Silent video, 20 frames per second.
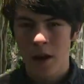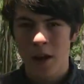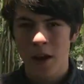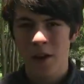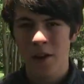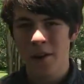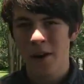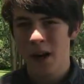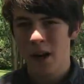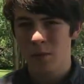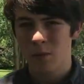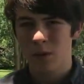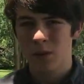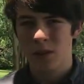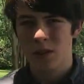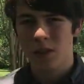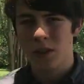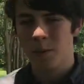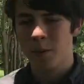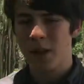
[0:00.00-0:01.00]
Here I will
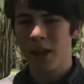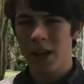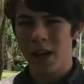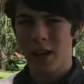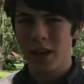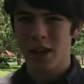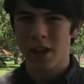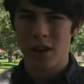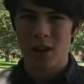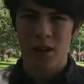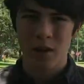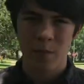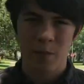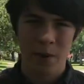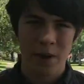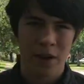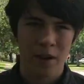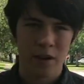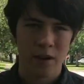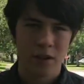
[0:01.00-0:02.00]
explain and
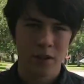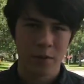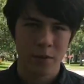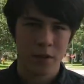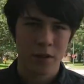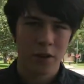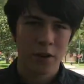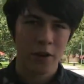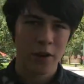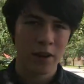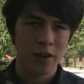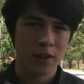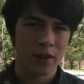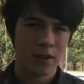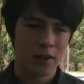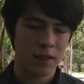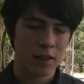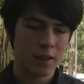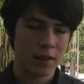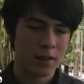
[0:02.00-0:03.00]
compare two of the
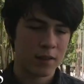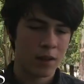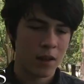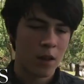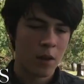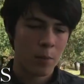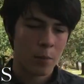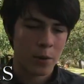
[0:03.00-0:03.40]
craziest,